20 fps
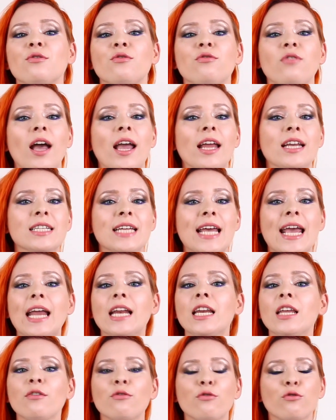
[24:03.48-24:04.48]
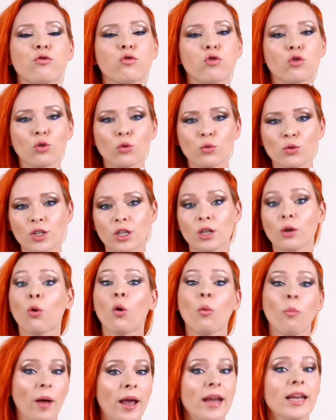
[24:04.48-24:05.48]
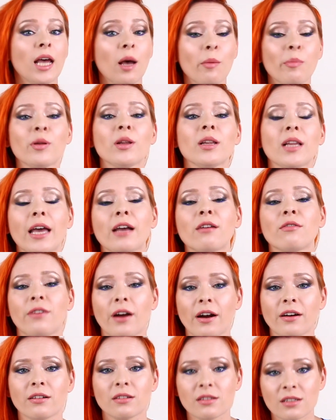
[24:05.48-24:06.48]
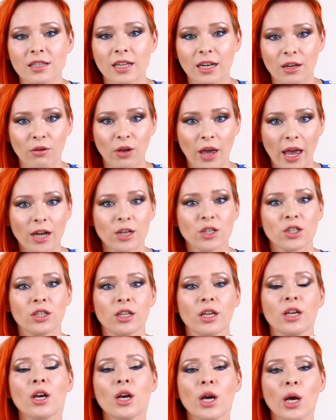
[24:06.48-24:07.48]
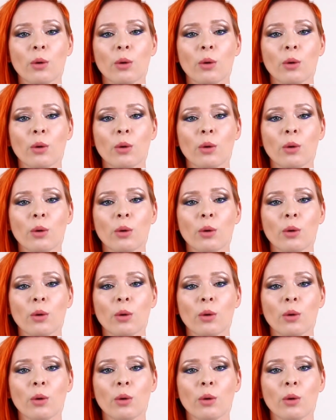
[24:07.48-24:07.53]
find any fruity or pineapple-like fragrance that you actually